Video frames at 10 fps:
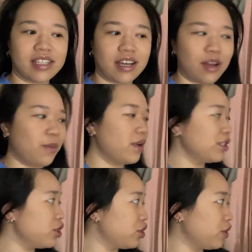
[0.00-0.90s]
I kinda wanted
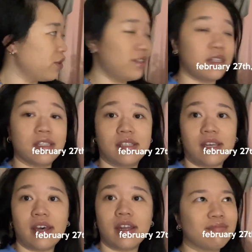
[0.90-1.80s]
to show you the
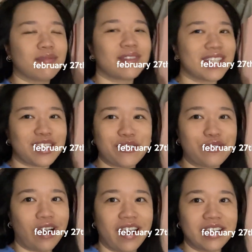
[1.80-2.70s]
sunset, the
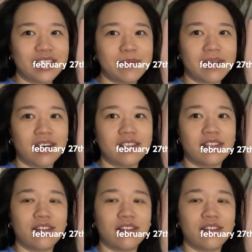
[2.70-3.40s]
sunrise because it